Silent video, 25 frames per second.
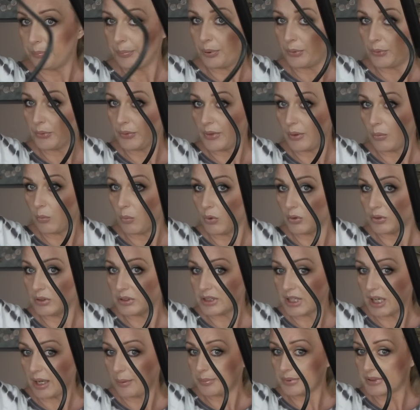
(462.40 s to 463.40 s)
put the wand
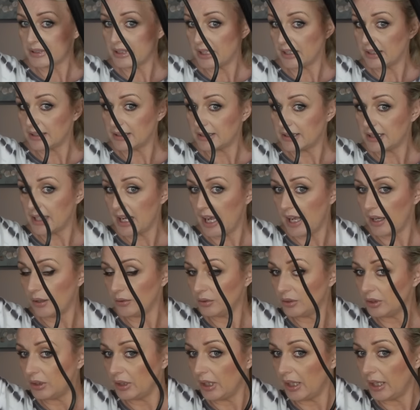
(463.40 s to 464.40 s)
upside
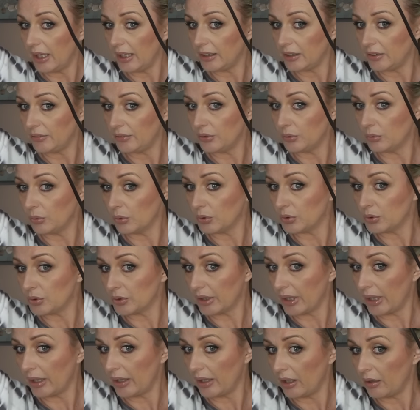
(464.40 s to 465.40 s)
down and if you want to
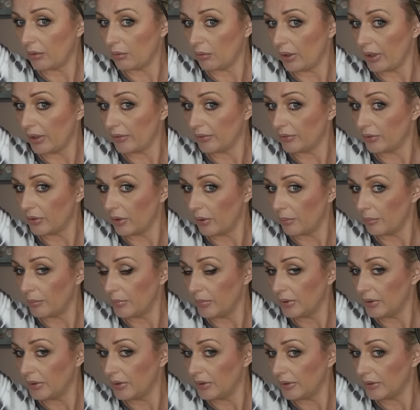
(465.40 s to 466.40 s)
curl away from
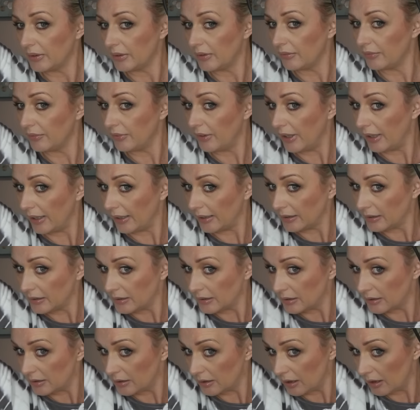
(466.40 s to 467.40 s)
the
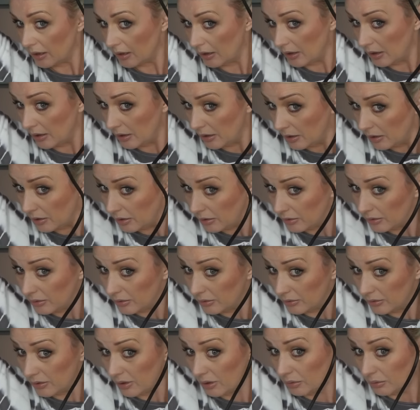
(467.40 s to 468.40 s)
face
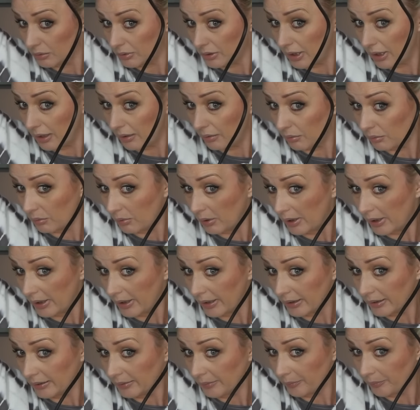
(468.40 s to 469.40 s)
you go that
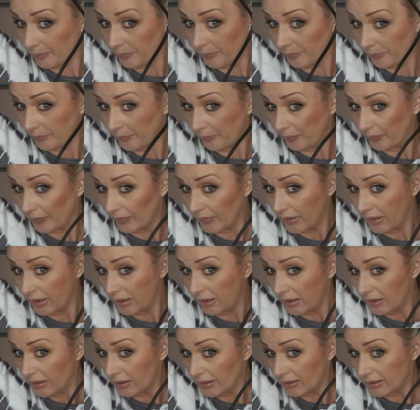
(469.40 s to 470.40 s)
way
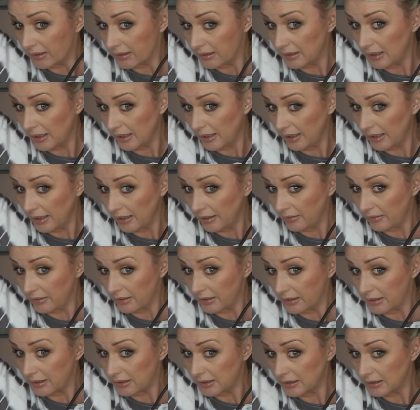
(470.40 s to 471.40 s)
see the hair
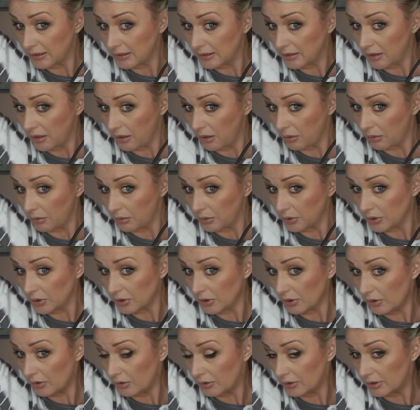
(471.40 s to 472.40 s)
is so
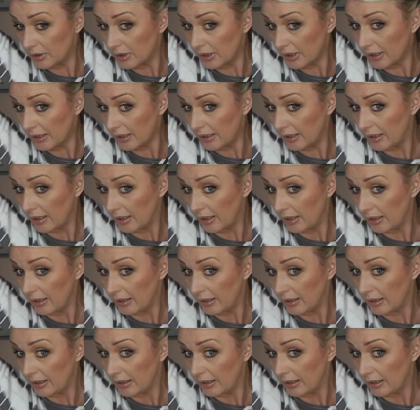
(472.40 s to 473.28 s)
short here